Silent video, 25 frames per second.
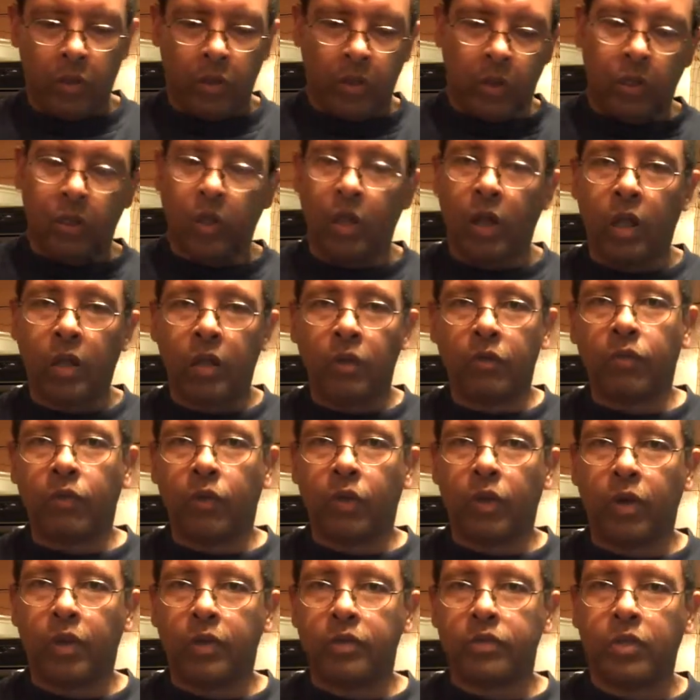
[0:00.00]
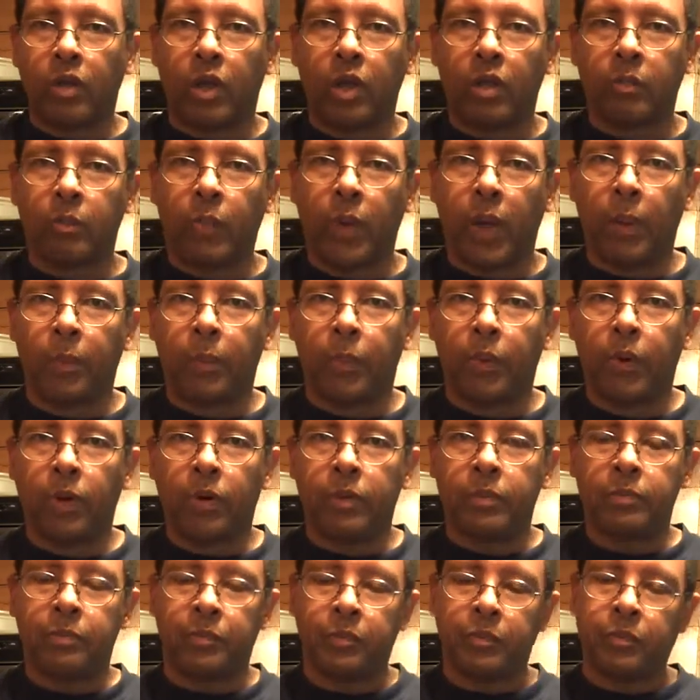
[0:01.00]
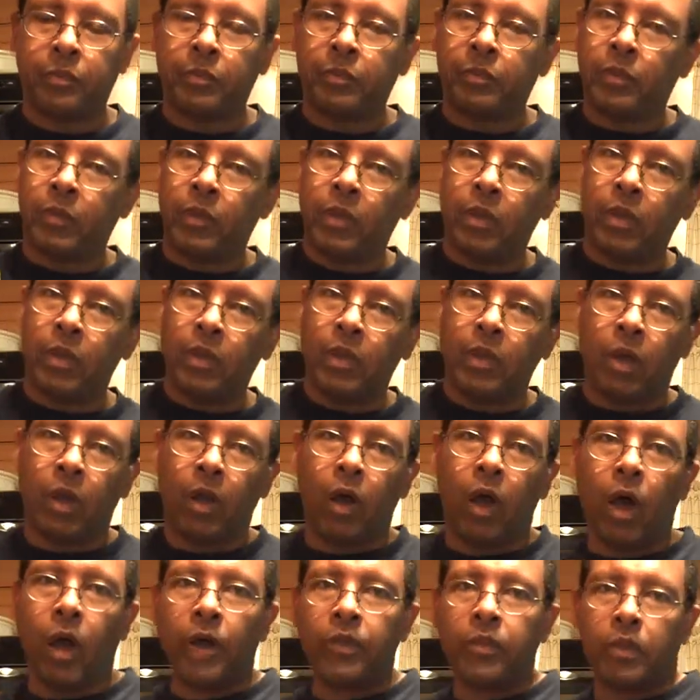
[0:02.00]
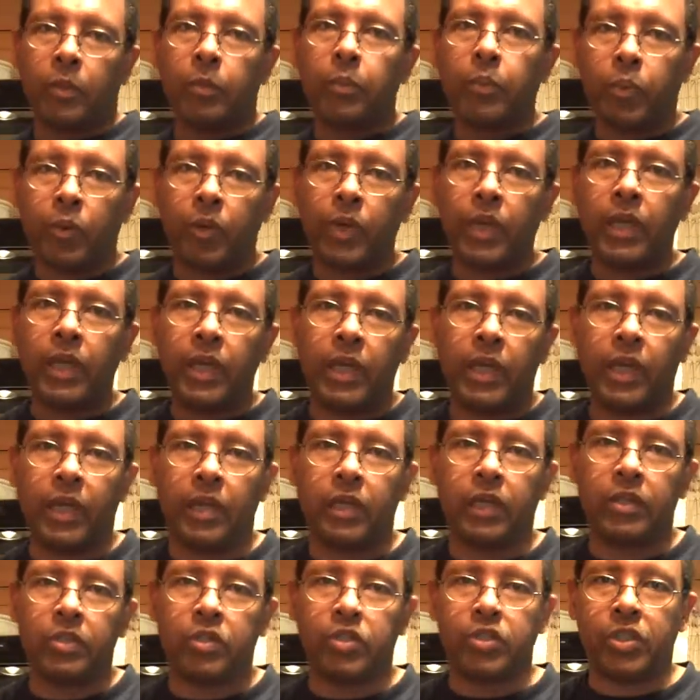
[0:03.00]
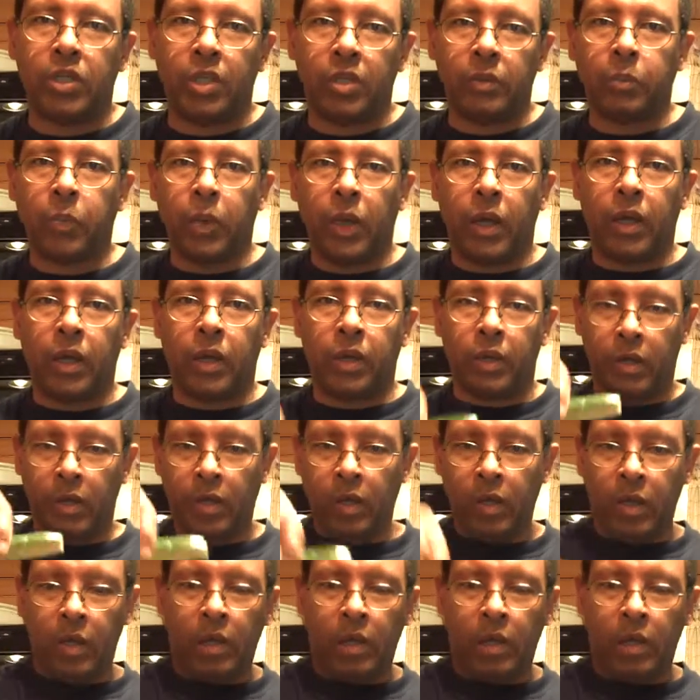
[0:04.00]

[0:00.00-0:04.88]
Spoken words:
little olive oil, salt and pepper on the preheated sheet pan.